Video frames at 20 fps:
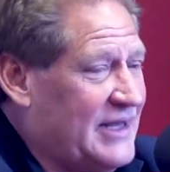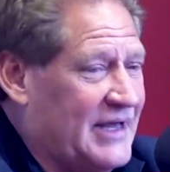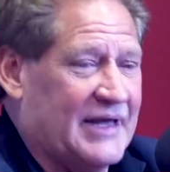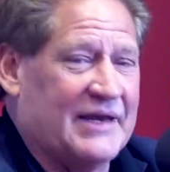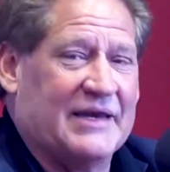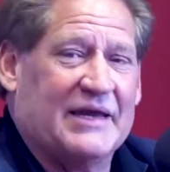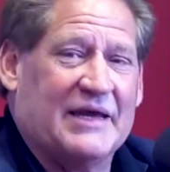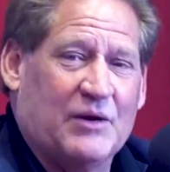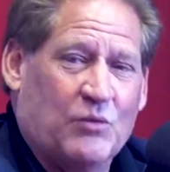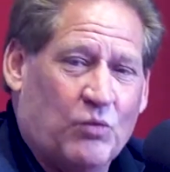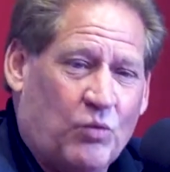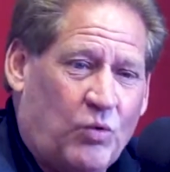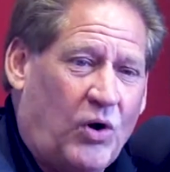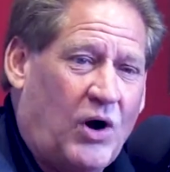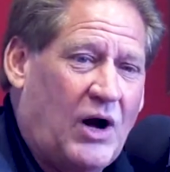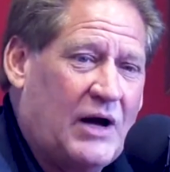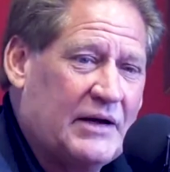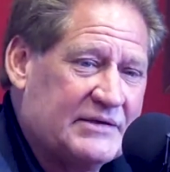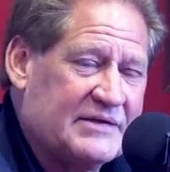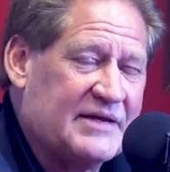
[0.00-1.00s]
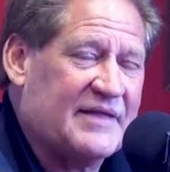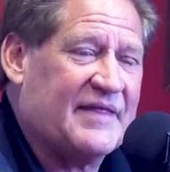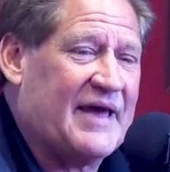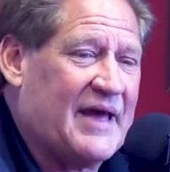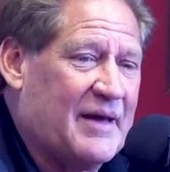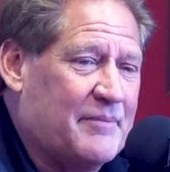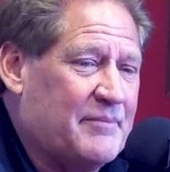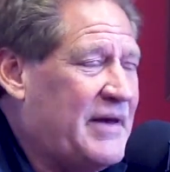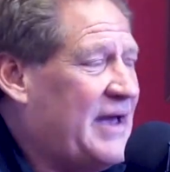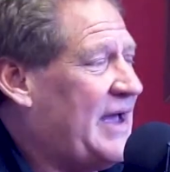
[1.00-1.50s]
And he walked to
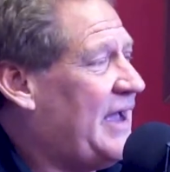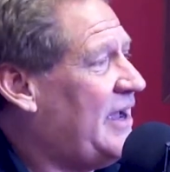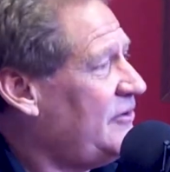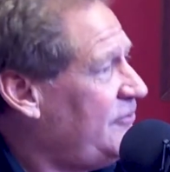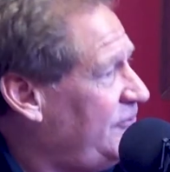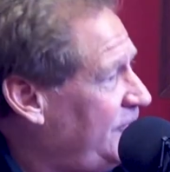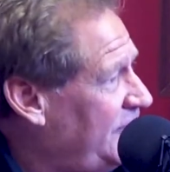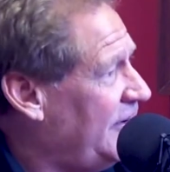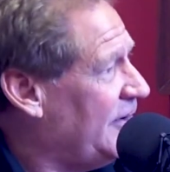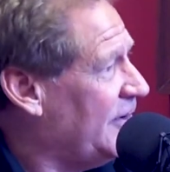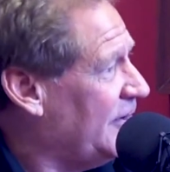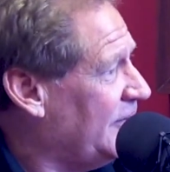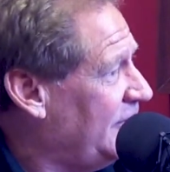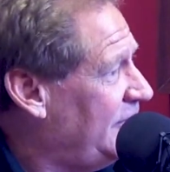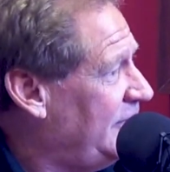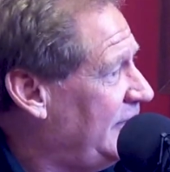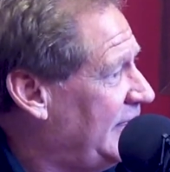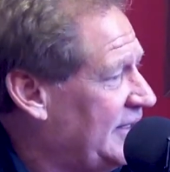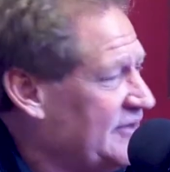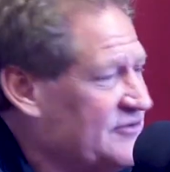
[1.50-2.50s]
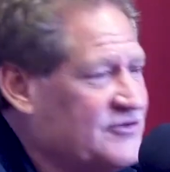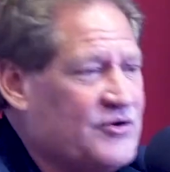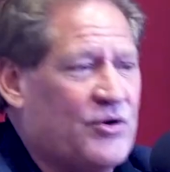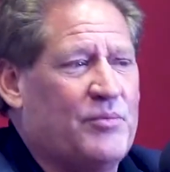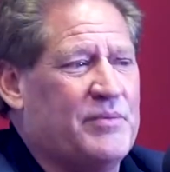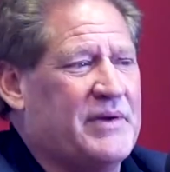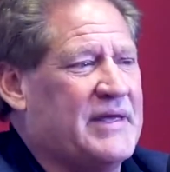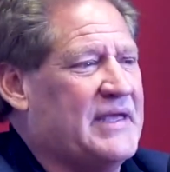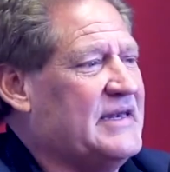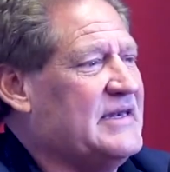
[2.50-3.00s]
that back row. He
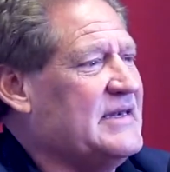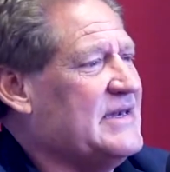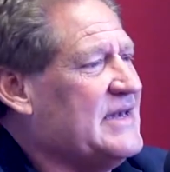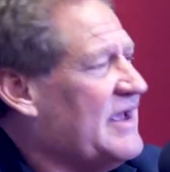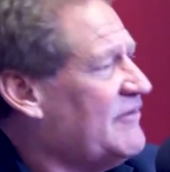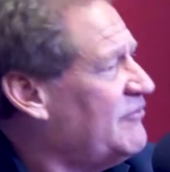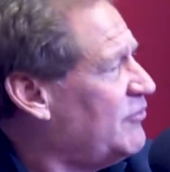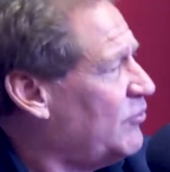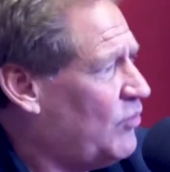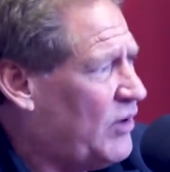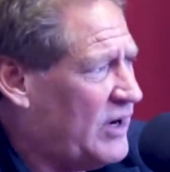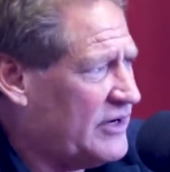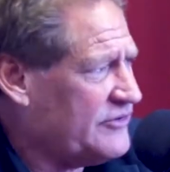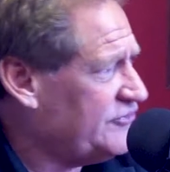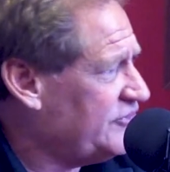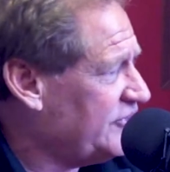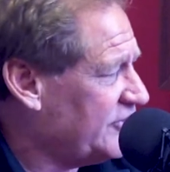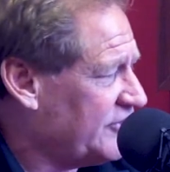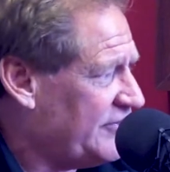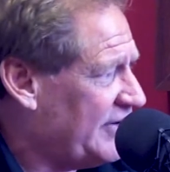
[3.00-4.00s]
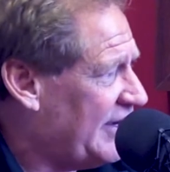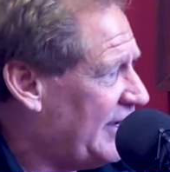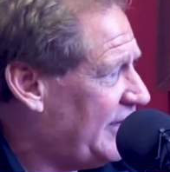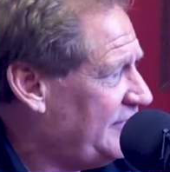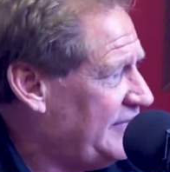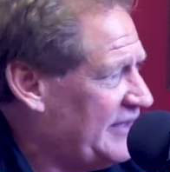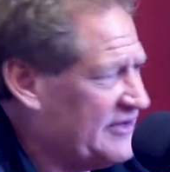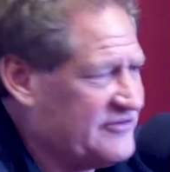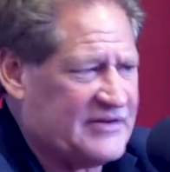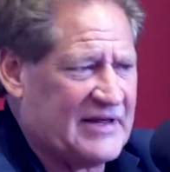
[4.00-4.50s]
told me he never walks the
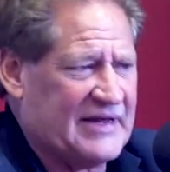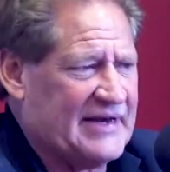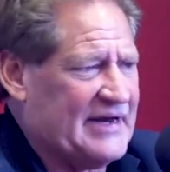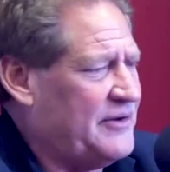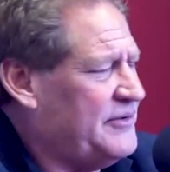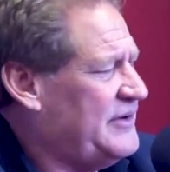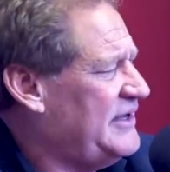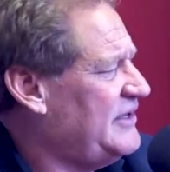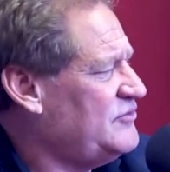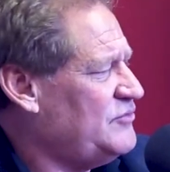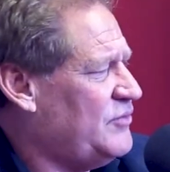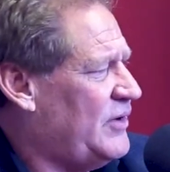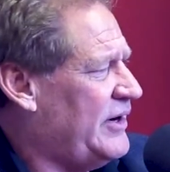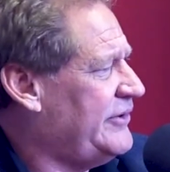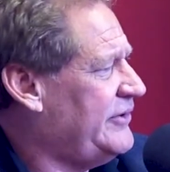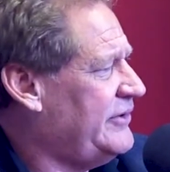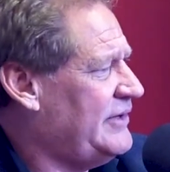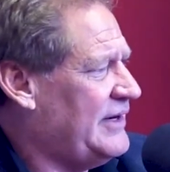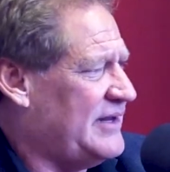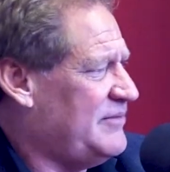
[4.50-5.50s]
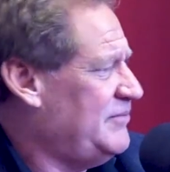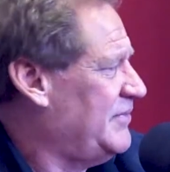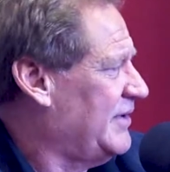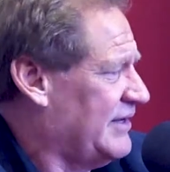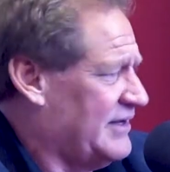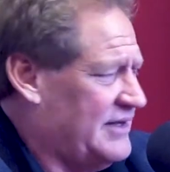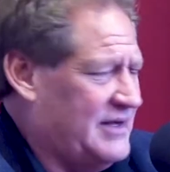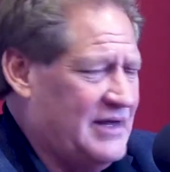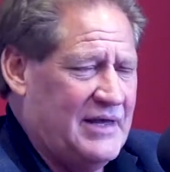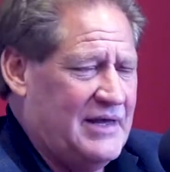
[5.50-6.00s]
crowd. That's not how he's mm-hmm. wired, like
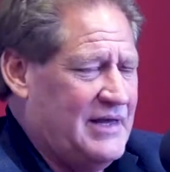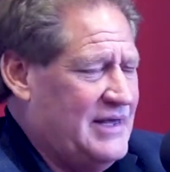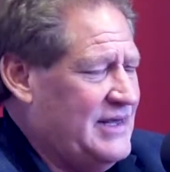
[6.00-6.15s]
me.